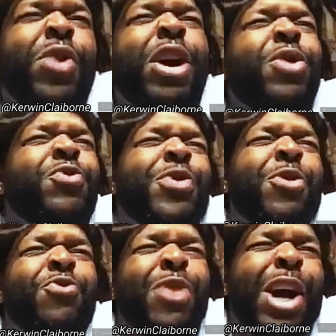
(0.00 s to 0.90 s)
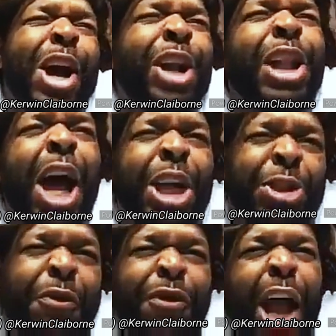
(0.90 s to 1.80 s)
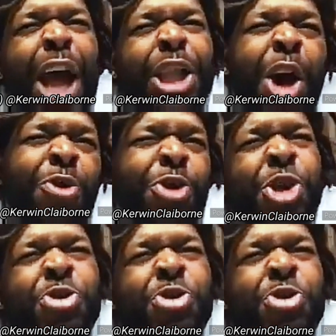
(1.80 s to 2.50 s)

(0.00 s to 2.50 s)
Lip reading: Well, what airlines you flying on,